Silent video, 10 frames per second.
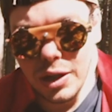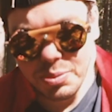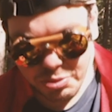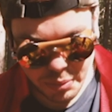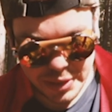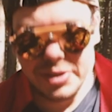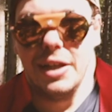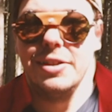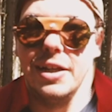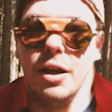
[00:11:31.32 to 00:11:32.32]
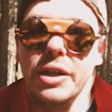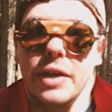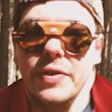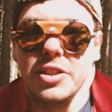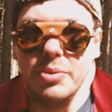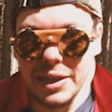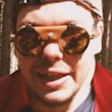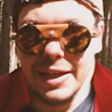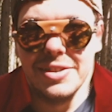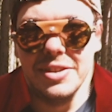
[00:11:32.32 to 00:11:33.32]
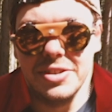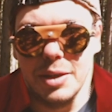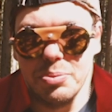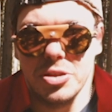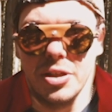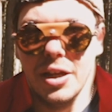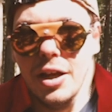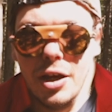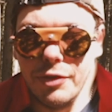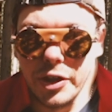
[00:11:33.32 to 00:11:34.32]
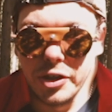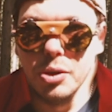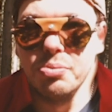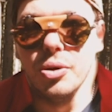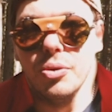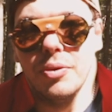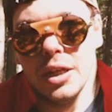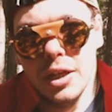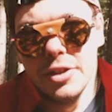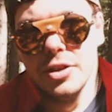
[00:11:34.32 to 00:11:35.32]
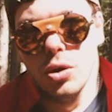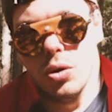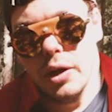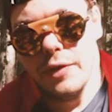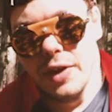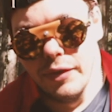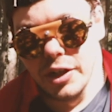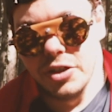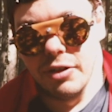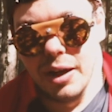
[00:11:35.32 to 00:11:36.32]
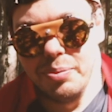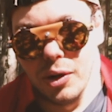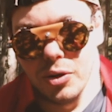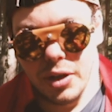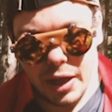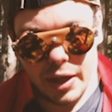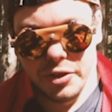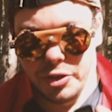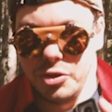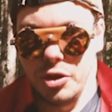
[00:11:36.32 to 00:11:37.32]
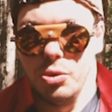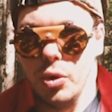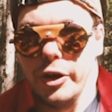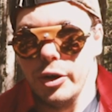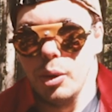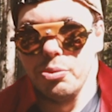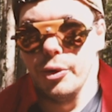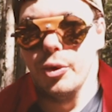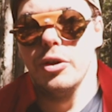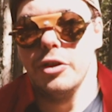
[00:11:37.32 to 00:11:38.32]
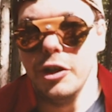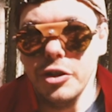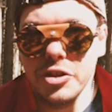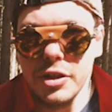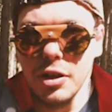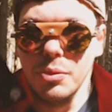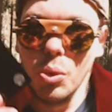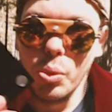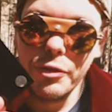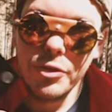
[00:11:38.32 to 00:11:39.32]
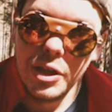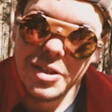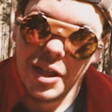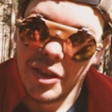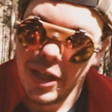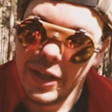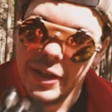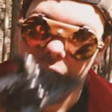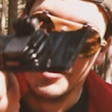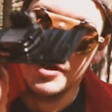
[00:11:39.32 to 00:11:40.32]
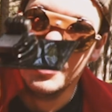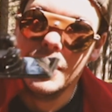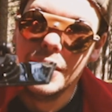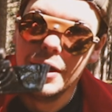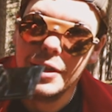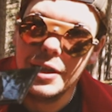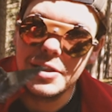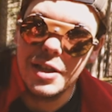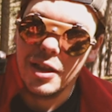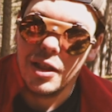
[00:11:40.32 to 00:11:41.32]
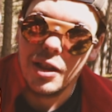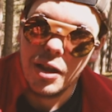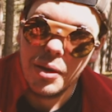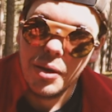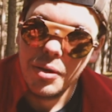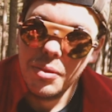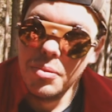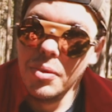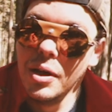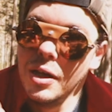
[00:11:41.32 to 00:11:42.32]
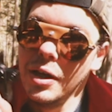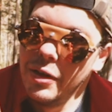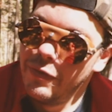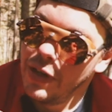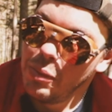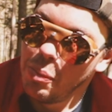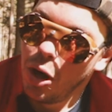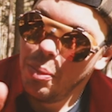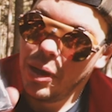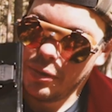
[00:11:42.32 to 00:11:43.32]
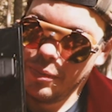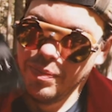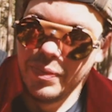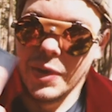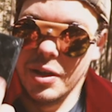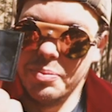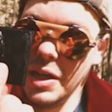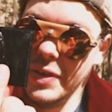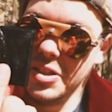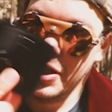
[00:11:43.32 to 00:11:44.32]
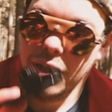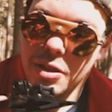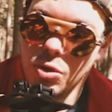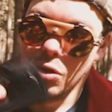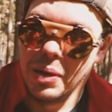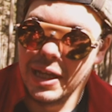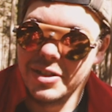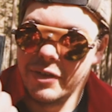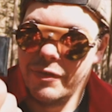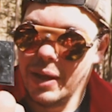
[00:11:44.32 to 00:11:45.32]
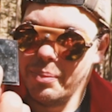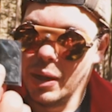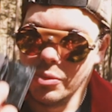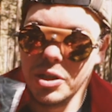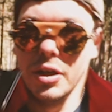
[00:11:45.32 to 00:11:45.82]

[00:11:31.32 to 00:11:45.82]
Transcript: as promised, I said I would give you some little hints and tips for the GoPro. So if you haven't got a tripod and you do own a GoPro, they usually come with this little thing here. This little thingamabob, PVC sort of plastic flat mount.